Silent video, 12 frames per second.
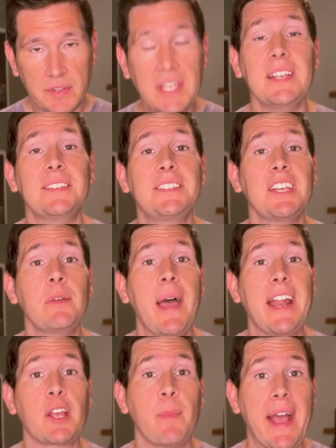the
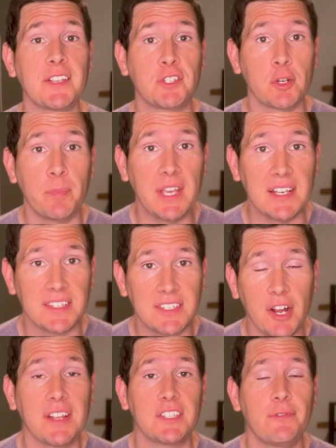cinematic masterpiece
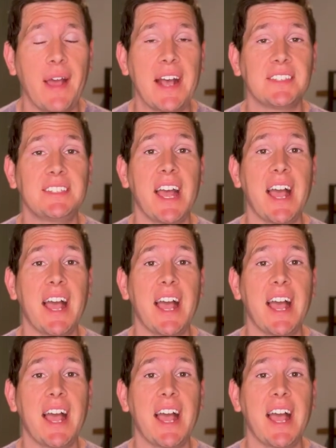known as Fast